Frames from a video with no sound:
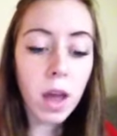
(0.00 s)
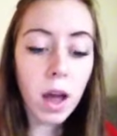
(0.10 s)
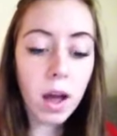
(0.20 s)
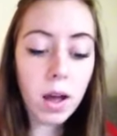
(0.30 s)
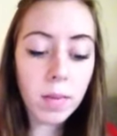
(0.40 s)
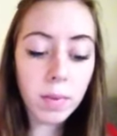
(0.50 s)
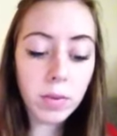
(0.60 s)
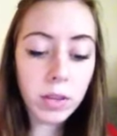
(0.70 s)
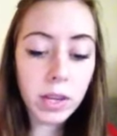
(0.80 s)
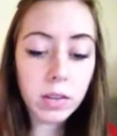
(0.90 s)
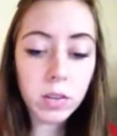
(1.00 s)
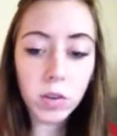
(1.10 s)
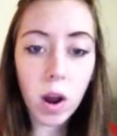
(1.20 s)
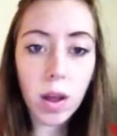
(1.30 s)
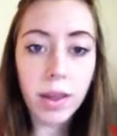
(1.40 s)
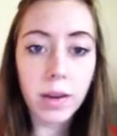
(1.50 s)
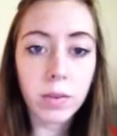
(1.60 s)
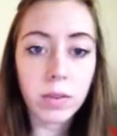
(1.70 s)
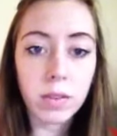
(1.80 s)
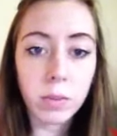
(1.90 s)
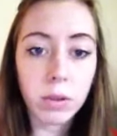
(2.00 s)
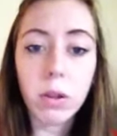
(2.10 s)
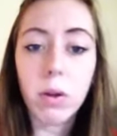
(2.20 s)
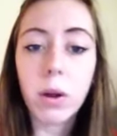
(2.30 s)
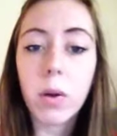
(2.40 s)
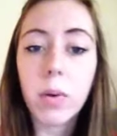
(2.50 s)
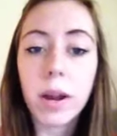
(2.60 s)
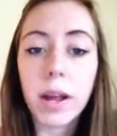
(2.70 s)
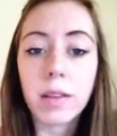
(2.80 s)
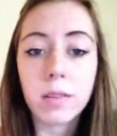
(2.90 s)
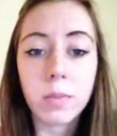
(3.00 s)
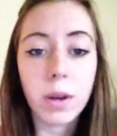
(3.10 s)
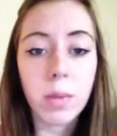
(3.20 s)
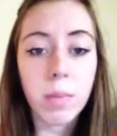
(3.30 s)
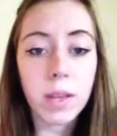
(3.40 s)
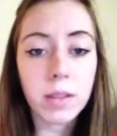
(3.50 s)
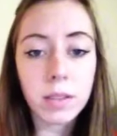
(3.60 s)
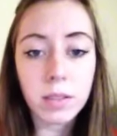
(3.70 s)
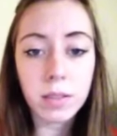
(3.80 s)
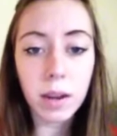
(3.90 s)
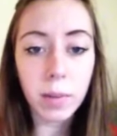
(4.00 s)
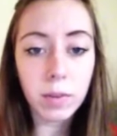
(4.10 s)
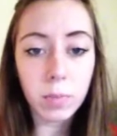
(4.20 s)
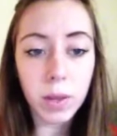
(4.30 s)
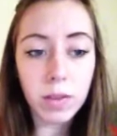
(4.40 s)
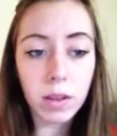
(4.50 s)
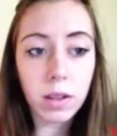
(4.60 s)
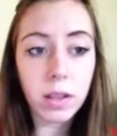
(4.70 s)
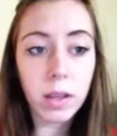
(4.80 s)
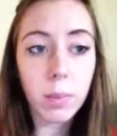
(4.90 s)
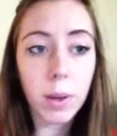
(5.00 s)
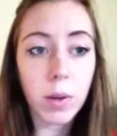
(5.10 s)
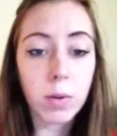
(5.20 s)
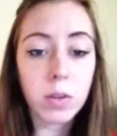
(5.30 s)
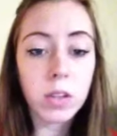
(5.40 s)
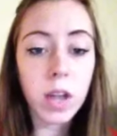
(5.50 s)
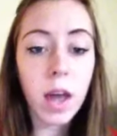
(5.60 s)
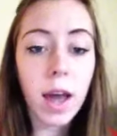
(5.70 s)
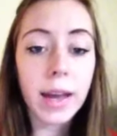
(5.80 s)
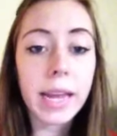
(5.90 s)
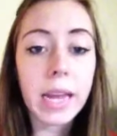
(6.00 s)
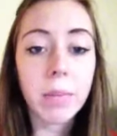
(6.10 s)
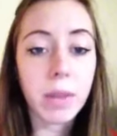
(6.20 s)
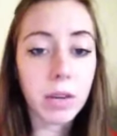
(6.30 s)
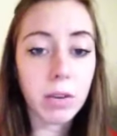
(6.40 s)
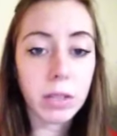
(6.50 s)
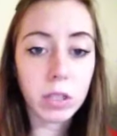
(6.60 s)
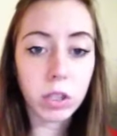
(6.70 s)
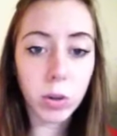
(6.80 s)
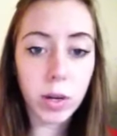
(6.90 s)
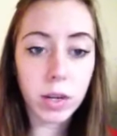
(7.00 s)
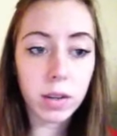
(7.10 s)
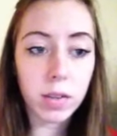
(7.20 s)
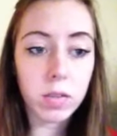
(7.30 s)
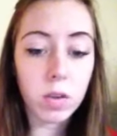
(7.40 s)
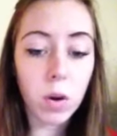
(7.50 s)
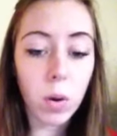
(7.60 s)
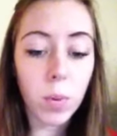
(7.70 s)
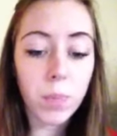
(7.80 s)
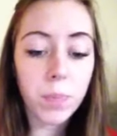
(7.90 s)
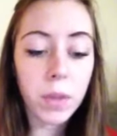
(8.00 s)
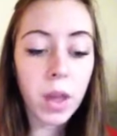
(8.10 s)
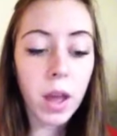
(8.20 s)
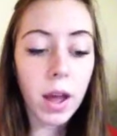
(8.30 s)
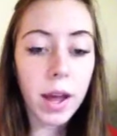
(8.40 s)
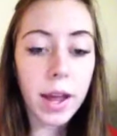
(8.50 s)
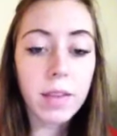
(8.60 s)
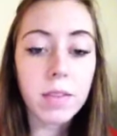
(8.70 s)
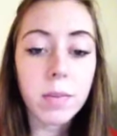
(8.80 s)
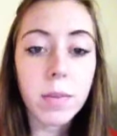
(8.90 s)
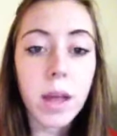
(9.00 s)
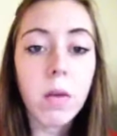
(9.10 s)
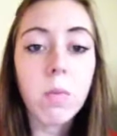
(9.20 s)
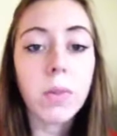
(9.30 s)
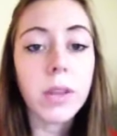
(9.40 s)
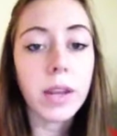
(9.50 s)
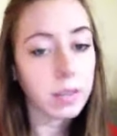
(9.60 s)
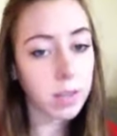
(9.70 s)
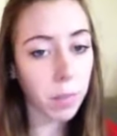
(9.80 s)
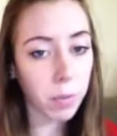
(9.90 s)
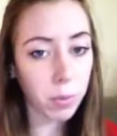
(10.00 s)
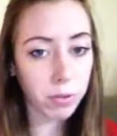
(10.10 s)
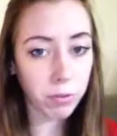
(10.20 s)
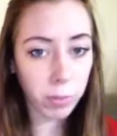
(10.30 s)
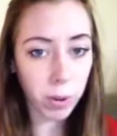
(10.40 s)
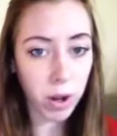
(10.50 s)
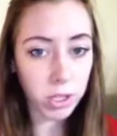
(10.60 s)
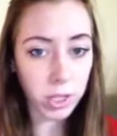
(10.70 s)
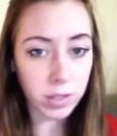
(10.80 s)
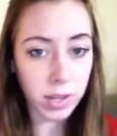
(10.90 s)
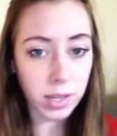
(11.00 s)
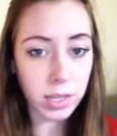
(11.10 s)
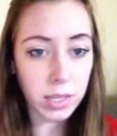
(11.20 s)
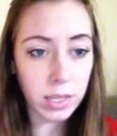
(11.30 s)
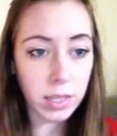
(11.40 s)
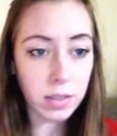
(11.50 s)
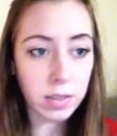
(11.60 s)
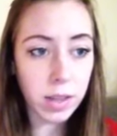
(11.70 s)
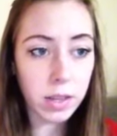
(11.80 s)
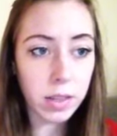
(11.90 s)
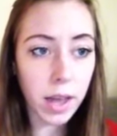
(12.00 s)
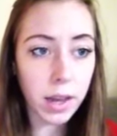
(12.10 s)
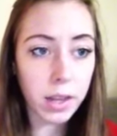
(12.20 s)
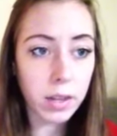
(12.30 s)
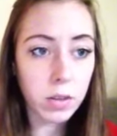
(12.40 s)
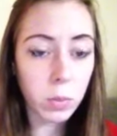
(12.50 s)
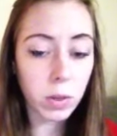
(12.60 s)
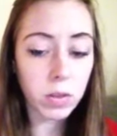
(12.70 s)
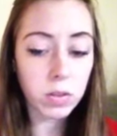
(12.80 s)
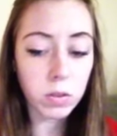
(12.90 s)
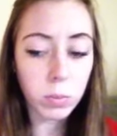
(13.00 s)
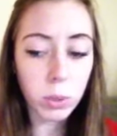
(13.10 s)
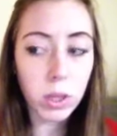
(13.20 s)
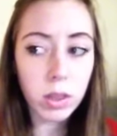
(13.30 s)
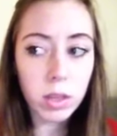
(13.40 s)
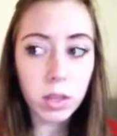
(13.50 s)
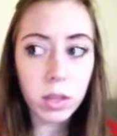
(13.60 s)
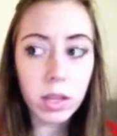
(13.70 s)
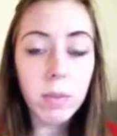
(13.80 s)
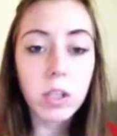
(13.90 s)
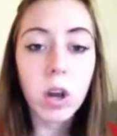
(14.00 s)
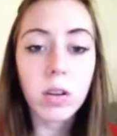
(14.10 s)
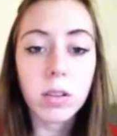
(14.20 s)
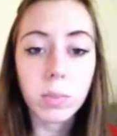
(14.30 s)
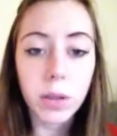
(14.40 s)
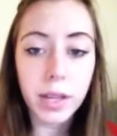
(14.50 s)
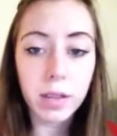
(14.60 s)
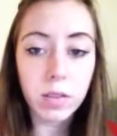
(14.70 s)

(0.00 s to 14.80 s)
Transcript: I was looking at his drawing and it was a simple logo, and I asked him what it meant, and he said it was basically about a game that he really enjoyed. And so I asked him then what the next steps were for the project, and he said that it was to put the image onto the plate.